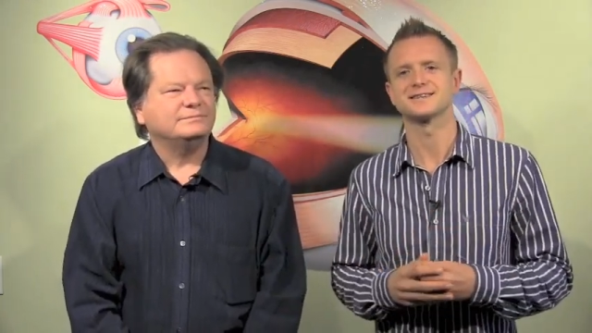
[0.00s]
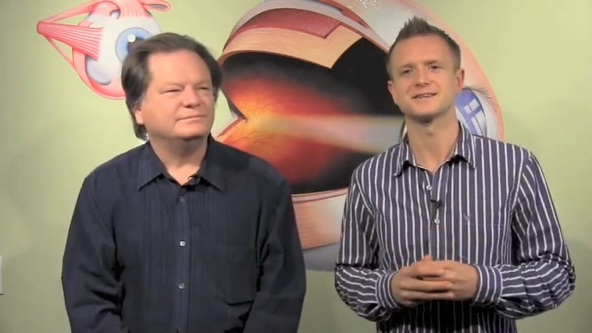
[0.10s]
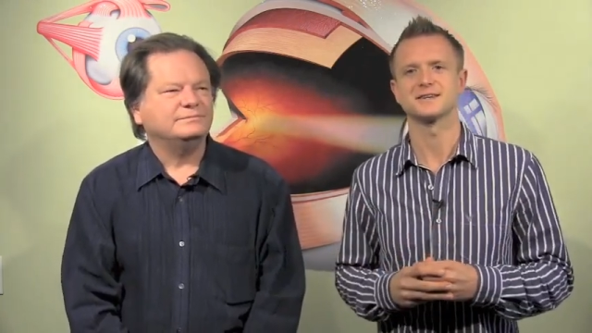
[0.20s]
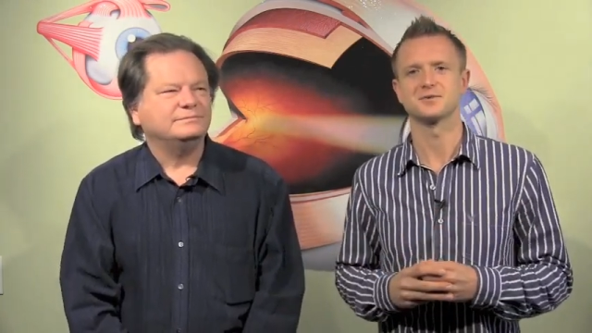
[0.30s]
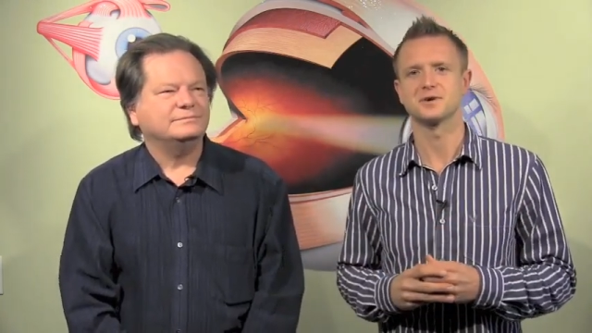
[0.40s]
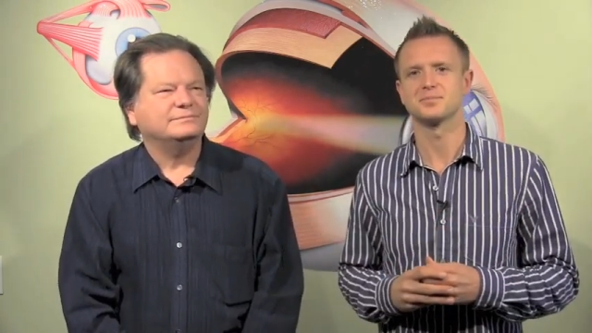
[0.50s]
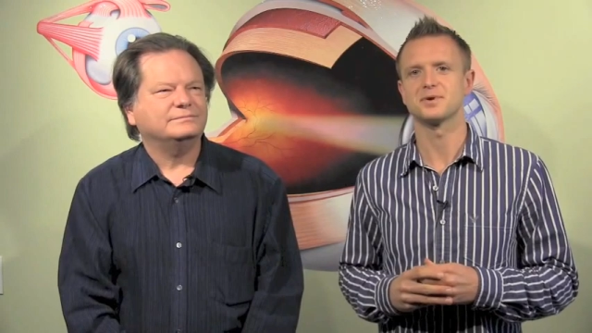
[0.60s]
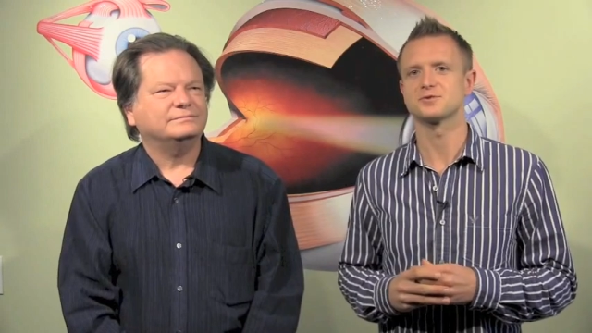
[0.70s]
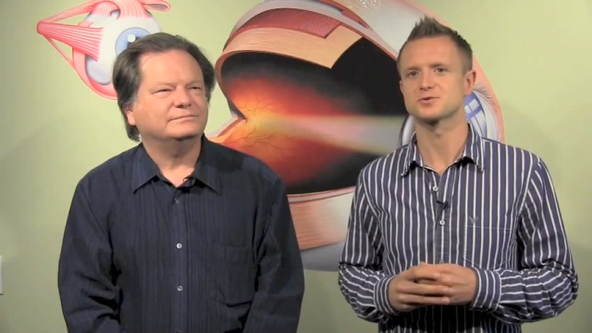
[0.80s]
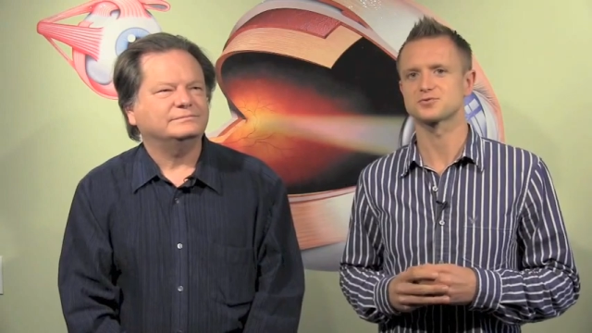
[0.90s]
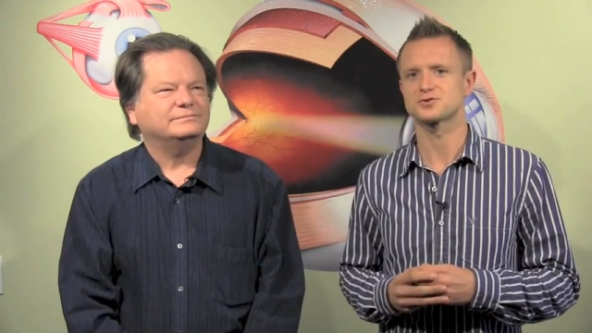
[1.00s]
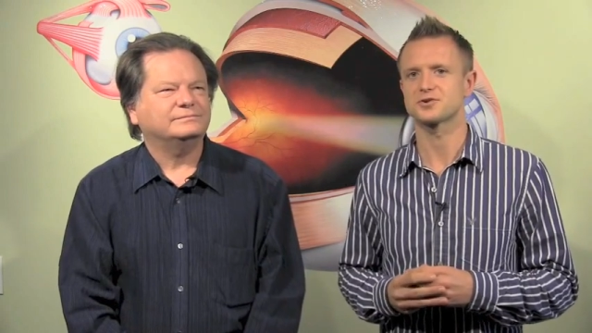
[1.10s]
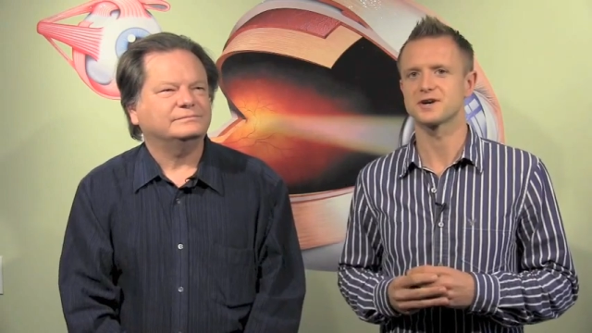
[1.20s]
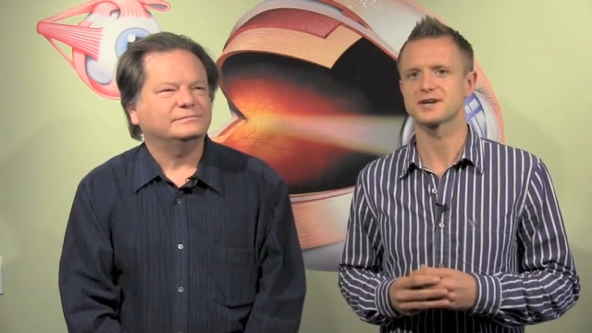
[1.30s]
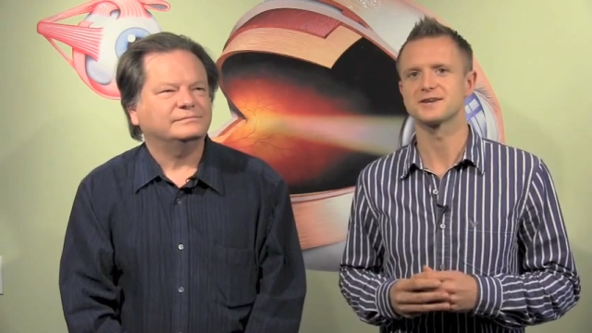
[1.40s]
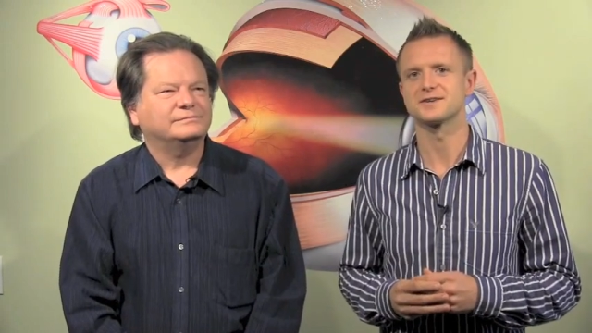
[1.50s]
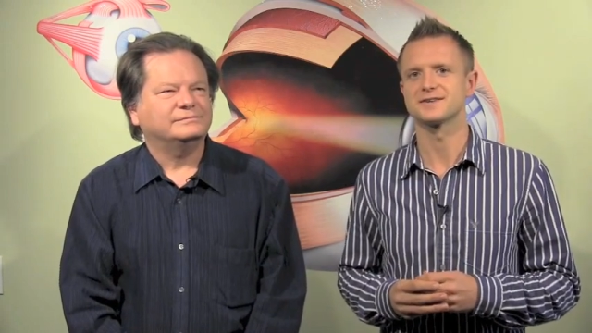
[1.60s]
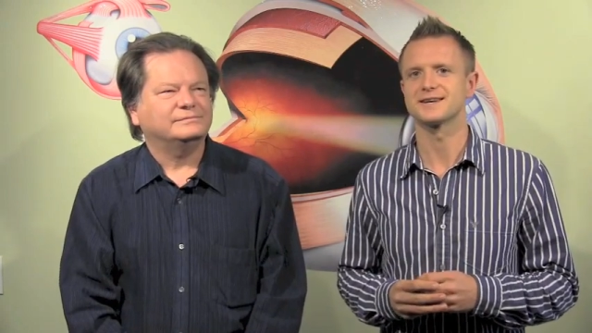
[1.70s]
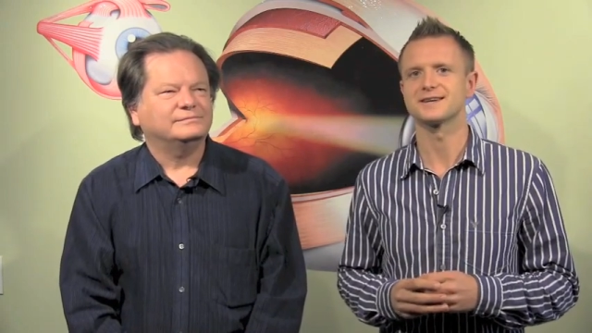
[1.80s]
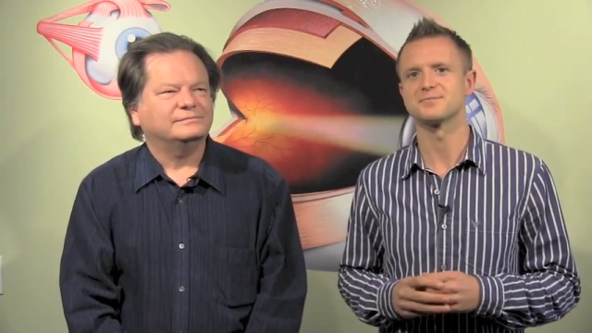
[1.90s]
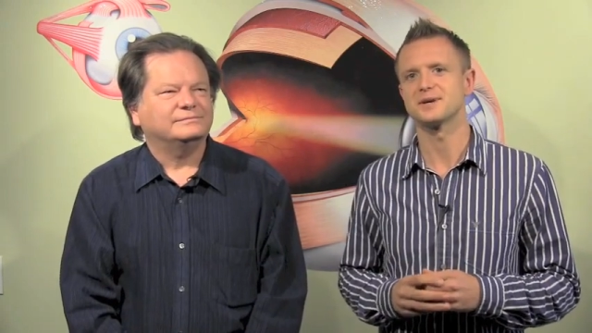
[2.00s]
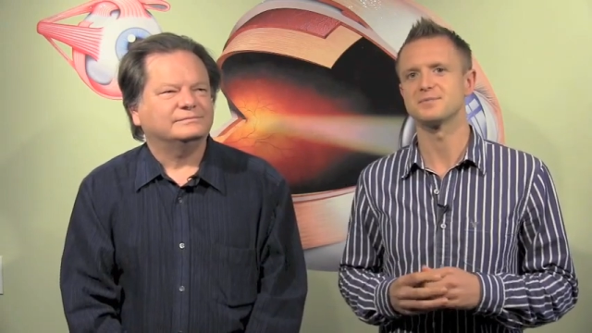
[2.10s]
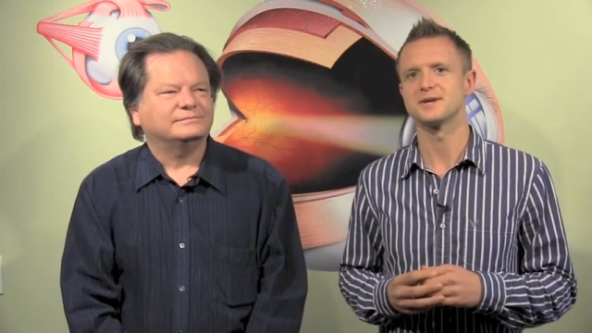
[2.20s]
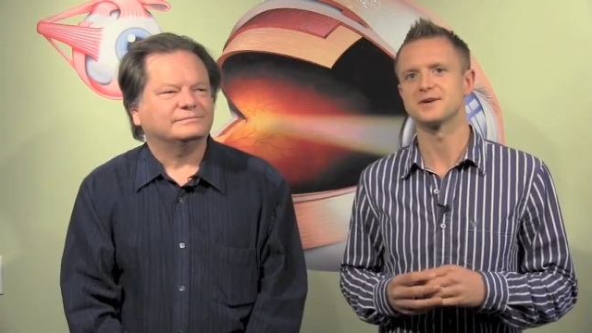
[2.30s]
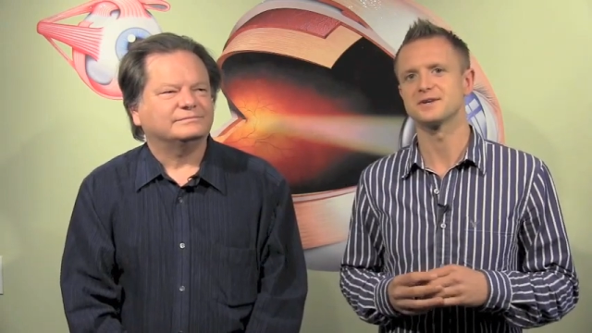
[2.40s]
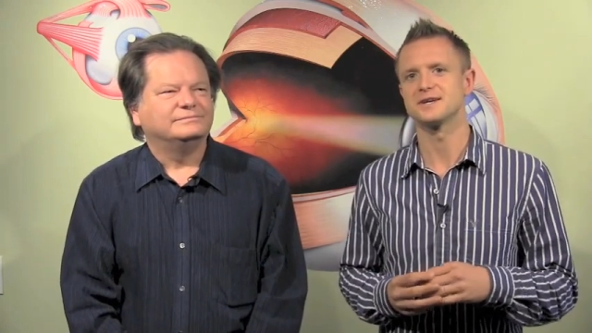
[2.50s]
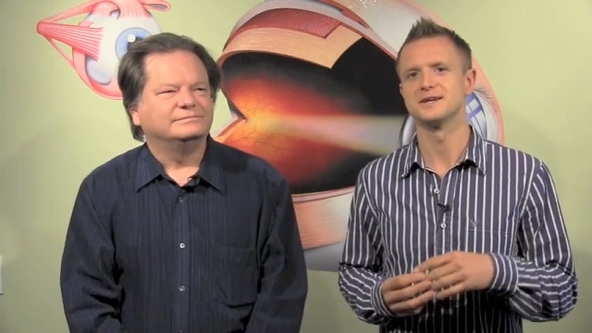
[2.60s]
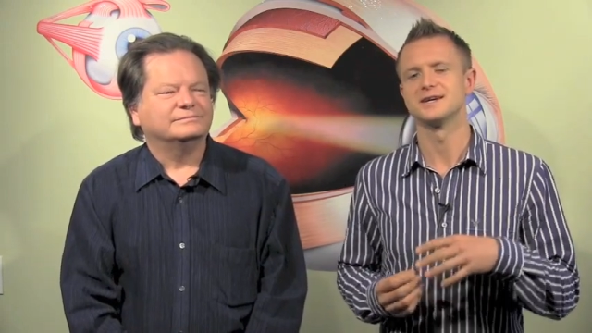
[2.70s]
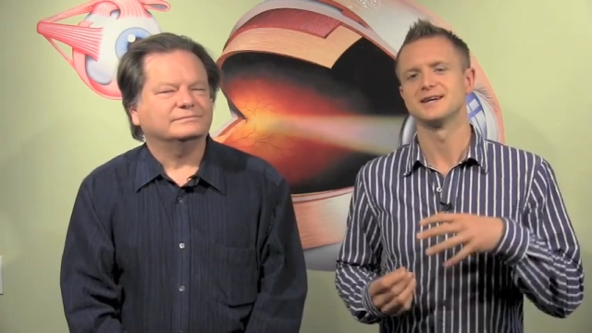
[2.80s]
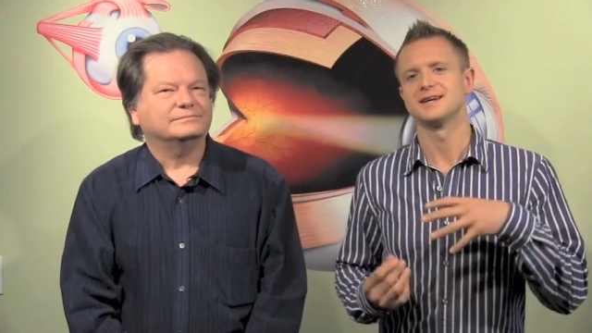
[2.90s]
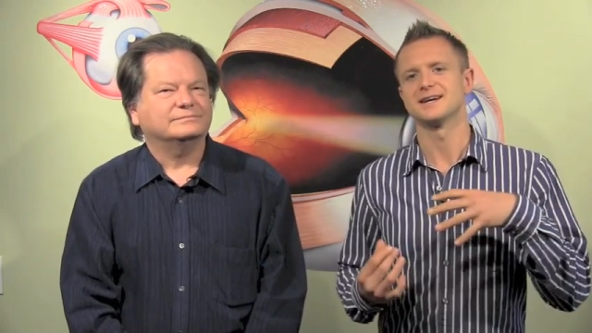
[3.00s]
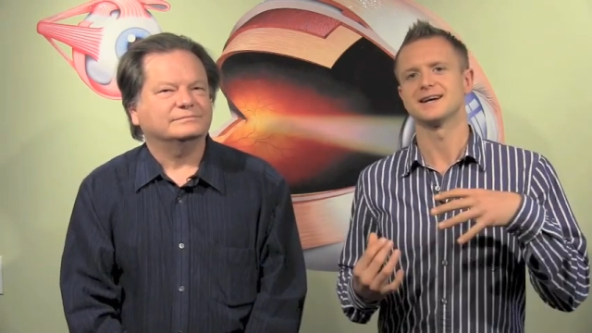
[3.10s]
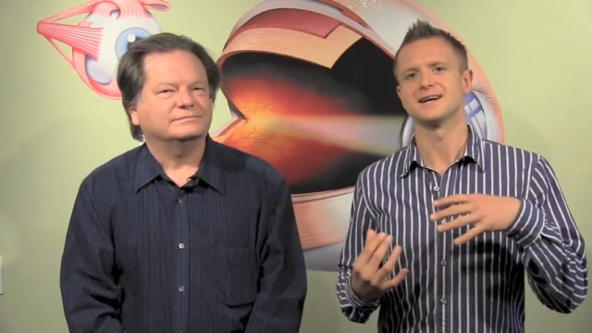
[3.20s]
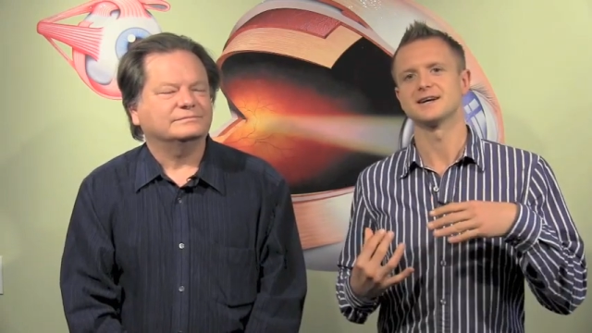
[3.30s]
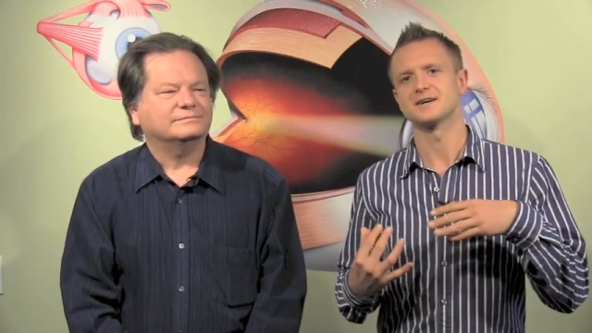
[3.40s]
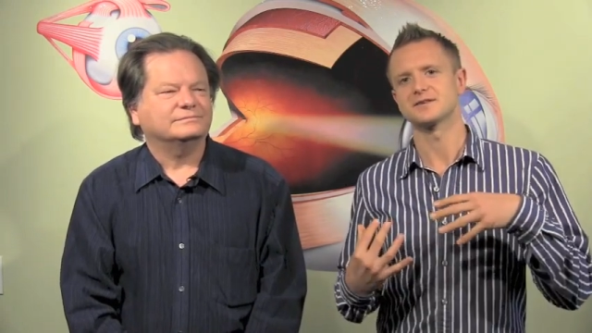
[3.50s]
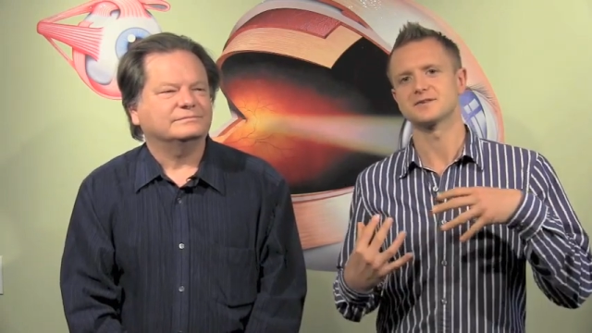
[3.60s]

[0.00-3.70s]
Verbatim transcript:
Speaker 1: I don't know, a postal strike and, and maybe only uh,